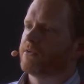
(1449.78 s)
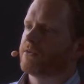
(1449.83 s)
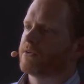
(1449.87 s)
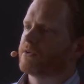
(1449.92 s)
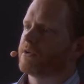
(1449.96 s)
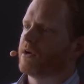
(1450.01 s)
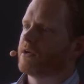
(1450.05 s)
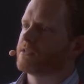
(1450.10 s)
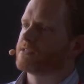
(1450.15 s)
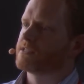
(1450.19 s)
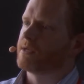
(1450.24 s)

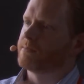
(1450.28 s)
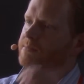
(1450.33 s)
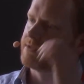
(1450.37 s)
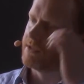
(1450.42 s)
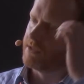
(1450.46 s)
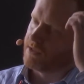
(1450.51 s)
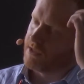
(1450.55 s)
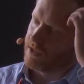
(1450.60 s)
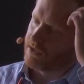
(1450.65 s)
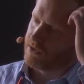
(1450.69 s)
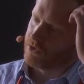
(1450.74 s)
concept
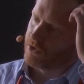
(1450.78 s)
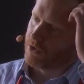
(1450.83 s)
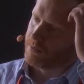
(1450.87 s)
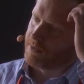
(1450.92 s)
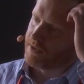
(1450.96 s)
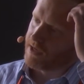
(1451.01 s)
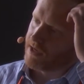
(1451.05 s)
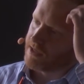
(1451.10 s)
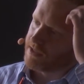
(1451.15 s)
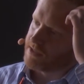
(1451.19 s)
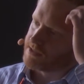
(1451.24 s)
in
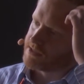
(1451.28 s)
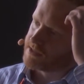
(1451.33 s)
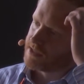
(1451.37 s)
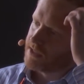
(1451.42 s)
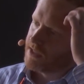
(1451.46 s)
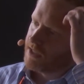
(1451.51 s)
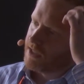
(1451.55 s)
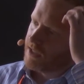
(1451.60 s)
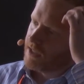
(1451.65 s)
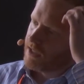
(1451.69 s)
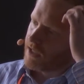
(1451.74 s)
Kubernetes,
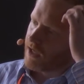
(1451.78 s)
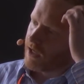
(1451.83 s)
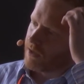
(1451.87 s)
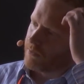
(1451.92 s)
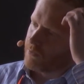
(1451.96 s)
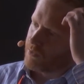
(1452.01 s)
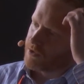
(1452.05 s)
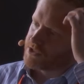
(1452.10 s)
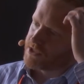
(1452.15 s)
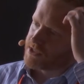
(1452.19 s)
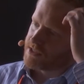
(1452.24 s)

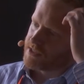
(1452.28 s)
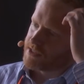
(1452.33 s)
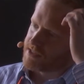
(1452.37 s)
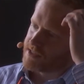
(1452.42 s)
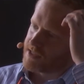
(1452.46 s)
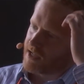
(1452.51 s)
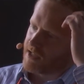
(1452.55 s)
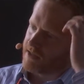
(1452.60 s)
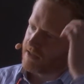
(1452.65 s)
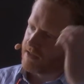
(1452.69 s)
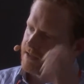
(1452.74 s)
which is to
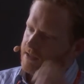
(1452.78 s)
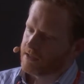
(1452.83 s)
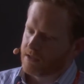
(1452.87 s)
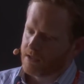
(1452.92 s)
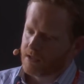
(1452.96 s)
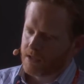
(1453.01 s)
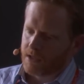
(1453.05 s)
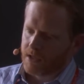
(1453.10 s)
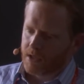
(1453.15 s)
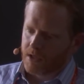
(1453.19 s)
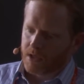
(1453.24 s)
say that
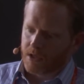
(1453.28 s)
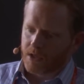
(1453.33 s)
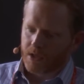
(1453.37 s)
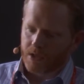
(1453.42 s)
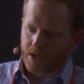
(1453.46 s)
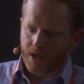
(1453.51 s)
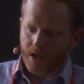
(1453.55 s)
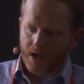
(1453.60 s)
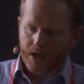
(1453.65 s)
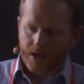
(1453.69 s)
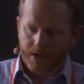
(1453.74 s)

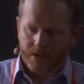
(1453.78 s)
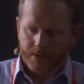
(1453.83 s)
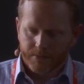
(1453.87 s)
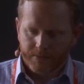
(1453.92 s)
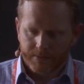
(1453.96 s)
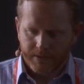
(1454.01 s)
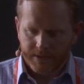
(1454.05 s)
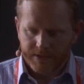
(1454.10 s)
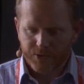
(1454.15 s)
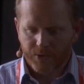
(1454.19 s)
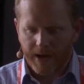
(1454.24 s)

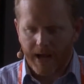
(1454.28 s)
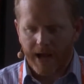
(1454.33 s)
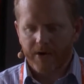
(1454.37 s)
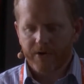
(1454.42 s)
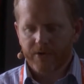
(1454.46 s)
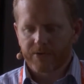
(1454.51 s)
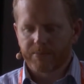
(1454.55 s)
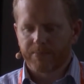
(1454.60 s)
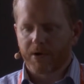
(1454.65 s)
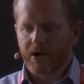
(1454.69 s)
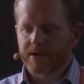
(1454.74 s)
sort of out
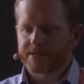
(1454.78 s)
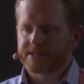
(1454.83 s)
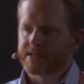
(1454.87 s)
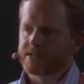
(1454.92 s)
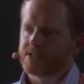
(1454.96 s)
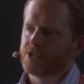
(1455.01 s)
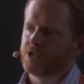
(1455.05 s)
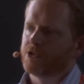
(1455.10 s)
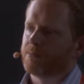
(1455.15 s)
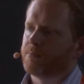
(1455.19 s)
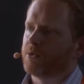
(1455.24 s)
of the box,
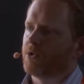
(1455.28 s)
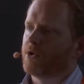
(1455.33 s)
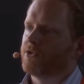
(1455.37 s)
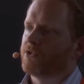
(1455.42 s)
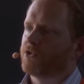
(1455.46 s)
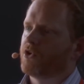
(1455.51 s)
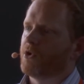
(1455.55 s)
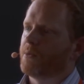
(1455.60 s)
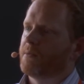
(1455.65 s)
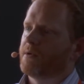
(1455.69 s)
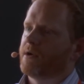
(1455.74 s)
as you deploy
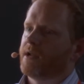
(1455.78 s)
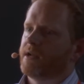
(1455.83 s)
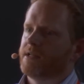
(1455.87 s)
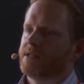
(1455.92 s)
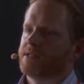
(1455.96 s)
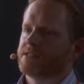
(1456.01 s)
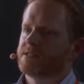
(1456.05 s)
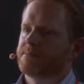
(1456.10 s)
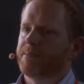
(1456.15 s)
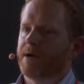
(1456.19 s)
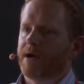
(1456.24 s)
the
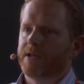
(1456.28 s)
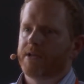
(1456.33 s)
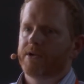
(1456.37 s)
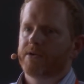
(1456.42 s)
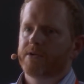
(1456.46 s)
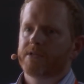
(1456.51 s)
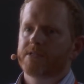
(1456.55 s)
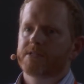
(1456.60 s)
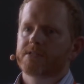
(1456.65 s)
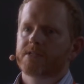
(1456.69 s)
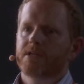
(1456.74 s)
Kubernetes
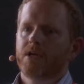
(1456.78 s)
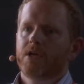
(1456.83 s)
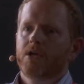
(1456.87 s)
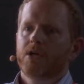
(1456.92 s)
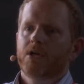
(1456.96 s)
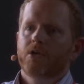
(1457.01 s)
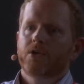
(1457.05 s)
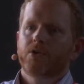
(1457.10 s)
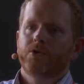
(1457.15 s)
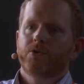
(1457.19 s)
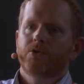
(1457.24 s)
binaries,
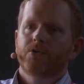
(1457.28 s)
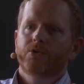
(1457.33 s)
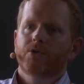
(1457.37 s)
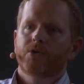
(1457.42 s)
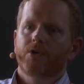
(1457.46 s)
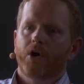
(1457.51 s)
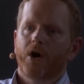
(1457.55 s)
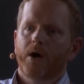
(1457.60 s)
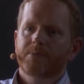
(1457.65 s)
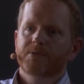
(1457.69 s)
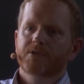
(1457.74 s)
you
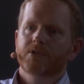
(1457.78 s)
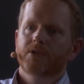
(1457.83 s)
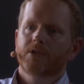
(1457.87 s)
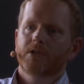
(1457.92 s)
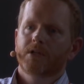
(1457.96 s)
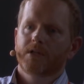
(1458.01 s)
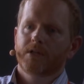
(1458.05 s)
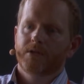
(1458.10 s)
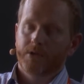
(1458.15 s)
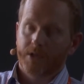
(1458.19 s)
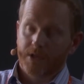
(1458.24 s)
can
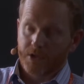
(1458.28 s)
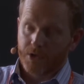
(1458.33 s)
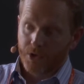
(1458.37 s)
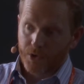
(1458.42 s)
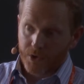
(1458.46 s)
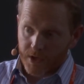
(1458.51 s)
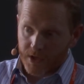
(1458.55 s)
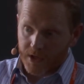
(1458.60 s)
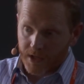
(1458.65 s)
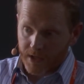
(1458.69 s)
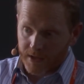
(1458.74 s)
optionally,
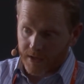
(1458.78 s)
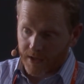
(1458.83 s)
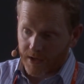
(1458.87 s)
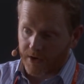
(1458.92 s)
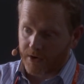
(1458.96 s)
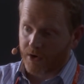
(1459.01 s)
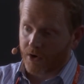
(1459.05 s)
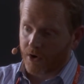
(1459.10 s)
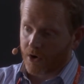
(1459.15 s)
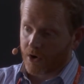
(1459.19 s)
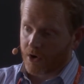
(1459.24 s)
included in
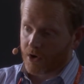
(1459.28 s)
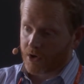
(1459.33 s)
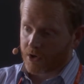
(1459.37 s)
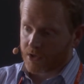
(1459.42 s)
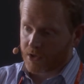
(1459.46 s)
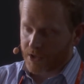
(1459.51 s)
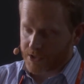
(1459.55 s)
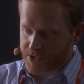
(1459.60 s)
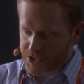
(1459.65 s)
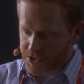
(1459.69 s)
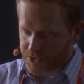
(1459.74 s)
there are
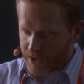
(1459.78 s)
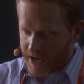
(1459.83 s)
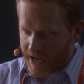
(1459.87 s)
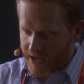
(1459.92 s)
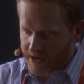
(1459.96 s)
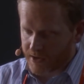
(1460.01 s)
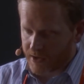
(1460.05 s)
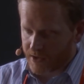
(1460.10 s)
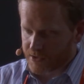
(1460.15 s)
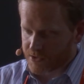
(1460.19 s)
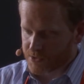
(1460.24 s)
cluster
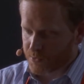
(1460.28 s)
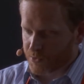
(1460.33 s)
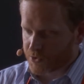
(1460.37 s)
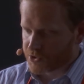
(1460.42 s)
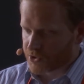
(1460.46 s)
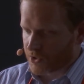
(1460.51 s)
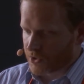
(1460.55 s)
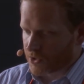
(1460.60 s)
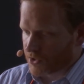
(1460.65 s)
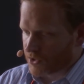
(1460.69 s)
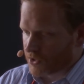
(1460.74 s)
add-ons,
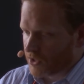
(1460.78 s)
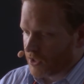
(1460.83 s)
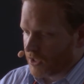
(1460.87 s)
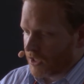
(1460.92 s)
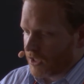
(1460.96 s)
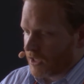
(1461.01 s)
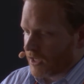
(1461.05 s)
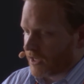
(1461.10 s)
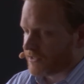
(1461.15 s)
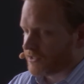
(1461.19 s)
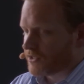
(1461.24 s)
which are
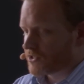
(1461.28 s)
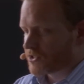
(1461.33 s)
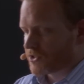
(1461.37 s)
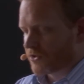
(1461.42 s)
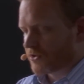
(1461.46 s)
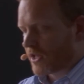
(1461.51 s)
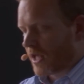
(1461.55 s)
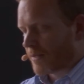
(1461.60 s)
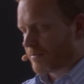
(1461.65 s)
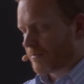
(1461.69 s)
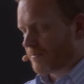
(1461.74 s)

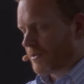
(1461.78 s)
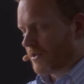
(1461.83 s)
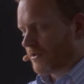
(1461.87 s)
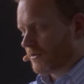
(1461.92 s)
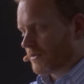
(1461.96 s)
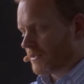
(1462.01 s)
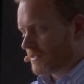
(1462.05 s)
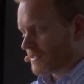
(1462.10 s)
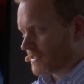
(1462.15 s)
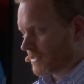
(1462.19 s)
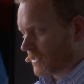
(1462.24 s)
additional
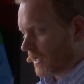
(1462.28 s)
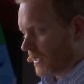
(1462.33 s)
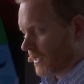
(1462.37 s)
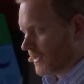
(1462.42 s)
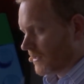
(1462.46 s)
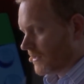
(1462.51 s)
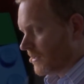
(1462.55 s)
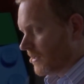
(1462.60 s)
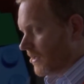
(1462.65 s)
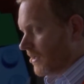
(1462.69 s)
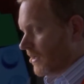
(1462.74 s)
capabilities
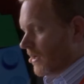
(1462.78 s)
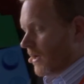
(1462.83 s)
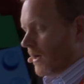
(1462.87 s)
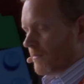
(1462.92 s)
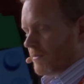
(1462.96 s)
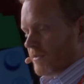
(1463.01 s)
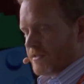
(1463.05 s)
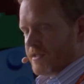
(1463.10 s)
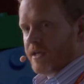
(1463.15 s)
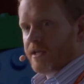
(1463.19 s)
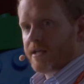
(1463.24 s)
like
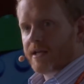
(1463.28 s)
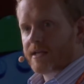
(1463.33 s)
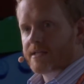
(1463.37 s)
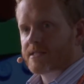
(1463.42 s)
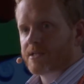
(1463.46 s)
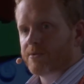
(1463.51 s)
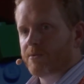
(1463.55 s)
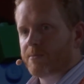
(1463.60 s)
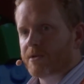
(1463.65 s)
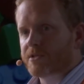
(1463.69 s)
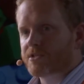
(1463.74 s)
the DNS
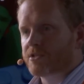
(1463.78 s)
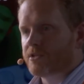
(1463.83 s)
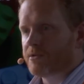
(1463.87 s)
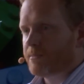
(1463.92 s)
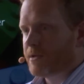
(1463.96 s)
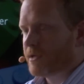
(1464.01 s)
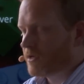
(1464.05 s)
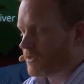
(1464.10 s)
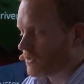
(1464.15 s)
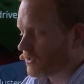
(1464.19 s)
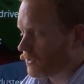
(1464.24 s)
that we mentioned a
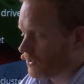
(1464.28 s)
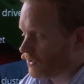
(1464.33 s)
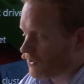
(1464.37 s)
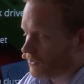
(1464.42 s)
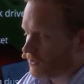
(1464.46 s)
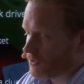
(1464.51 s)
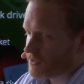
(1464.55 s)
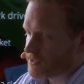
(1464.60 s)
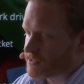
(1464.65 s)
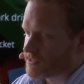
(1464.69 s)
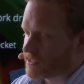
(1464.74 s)
minute
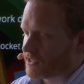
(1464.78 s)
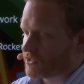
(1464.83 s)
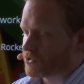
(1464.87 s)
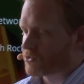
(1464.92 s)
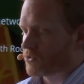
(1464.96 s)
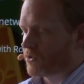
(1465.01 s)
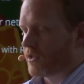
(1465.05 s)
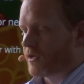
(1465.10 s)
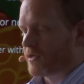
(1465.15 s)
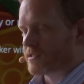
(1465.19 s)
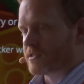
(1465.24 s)
ago,
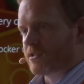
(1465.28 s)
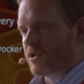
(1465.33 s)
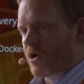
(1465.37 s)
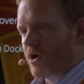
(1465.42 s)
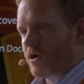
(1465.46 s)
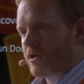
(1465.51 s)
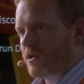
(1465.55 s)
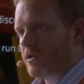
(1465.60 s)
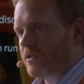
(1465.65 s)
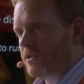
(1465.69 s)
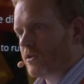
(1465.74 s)
centralized
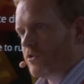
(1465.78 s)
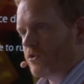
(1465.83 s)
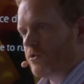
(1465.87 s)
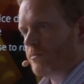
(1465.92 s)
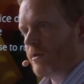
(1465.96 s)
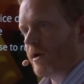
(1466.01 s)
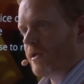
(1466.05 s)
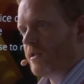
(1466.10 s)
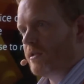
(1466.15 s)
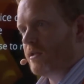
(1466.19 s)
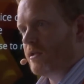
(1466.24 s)
logging that you
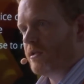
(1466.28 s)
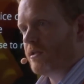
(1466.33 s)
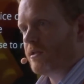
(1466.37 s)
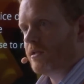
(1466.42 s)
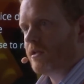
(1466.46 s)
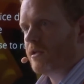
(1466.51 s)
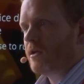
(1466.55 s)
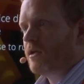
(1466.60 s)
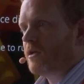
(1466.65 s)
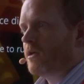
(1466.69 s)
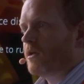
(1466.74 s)
might
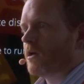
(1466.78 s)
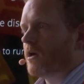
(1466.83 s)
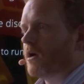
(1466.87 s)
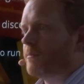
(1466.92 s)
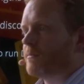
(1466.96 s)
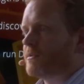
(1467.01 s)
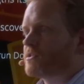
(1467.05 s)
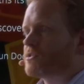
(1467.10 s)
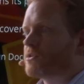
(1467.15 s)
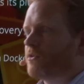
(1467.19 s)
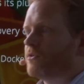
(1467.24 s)
need.
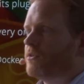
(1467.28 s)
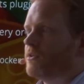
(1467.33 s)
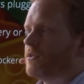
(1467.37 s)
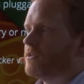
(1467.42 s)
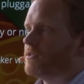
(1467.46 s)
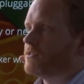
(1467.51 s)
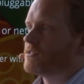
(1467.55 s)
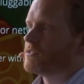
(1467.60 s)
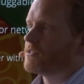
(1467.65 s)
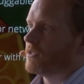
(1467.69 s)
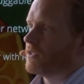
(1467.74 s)
And so
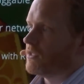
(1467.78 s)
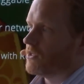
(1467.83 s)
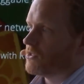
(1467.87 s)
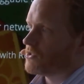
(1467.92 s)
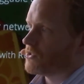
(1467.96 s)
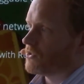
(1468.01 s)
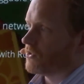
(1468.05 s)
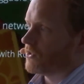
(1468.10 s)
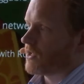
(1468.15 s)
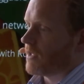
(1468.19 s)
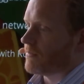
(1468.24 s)
these
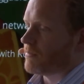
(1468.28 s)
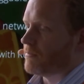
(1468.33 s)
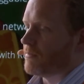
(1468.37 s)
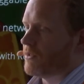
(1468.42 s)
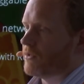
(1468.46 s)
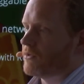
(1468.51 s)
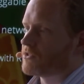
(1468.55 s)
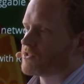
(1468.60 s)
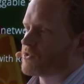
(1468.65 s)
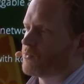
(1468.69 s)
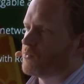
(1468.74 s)
additional
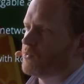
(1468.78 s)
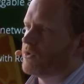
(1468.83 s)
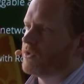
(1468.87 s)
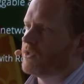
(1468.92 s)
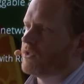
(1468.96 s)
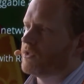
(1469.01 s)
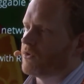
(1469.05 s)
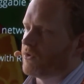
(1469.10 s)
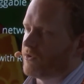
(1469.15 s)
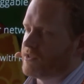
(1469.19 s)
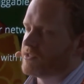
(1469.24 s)
capabilities
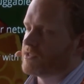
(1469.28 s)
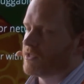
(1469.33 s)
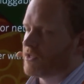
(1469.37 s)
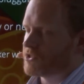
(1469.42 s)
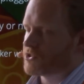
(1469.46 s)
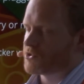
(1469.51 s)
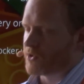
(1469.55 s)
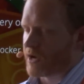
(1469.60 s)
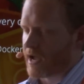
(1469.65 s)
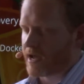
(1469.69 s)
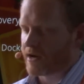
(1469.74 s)
or these
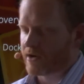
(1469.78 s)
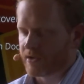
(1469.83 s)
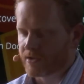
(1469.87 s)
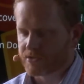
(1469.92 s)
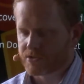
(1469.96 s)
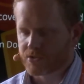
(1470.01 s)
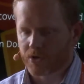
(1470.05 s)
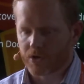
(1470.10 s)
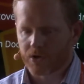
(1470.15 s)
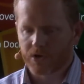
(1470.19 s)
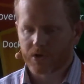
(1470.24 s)
cluster
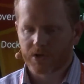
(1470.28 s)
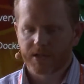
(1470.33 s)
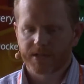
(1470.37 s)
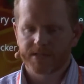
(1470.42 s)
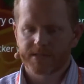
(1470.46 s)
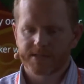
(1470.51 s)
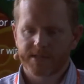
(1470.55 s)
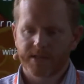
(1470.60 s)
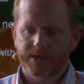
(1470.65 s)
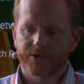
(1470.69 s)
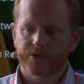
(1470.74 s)
add-ons are
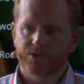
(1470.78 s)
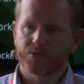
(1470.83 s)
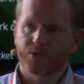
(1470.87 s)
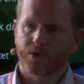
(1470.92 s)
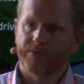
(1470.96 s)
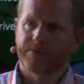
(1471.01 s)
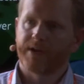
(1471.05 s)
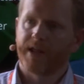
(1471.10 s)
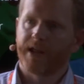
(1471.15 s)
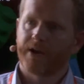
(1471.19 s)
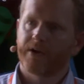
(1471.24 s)
considered
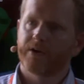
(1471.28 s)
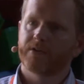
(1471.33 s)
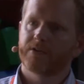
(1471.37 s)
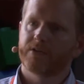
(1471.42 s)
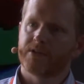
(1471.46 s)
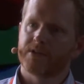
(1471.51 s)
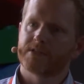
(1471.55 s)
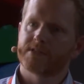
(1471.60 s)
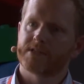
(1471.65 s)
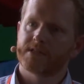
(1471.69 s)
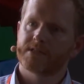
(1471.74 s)
sort of inherent
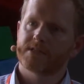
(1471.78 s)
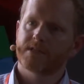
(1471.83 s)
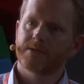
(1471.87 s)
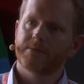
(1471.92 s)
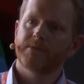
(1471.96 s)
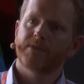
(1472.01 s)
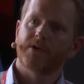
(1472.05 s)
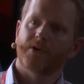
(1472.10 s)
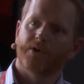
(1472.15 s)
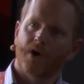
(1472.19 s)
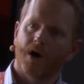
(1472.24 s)
to the
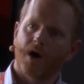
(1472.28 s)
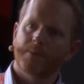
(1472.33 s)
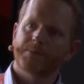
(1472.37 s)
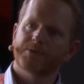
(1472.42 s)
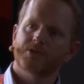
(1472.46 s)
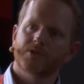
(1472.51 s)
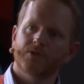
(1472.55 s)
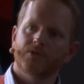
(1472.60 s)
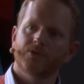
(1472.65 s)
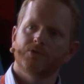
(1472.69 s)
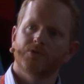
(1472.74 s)
system. They're
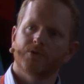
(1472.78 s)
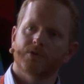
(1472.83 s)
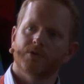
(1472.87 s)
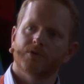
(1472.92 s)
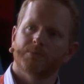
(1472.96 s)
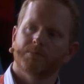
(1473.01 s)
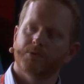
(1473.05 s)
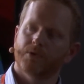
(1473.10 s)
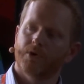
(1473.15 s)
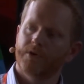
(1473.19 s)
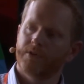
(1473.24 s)
optional. You can
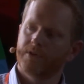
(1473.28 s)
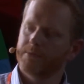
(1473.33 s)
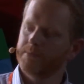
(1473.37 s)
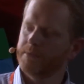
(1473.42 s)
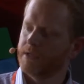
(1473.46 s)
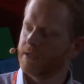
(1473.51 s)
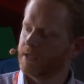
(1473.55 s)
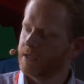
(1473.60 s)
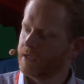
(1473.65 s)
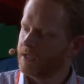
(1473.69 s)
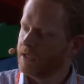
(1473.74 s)
deploy
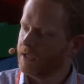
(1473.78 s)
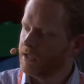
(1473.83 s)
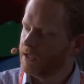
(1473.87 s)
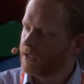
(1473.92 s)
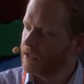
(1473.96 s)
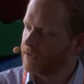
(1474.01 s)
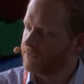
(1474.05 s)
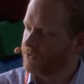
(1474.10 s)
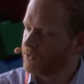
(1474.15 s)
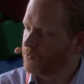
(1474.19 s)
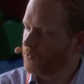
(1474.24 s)
them
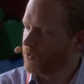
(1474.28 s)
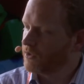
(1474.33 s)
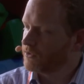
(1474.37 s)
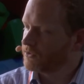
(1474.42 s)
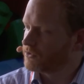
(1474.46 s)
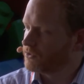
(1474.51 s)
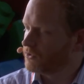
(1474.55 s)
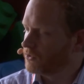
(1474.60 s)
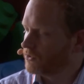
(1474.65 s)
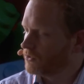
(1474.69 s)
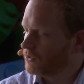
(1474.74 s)
if you
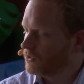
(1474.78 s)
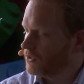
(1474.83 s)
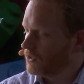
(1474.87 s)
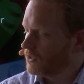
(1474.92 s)
want to.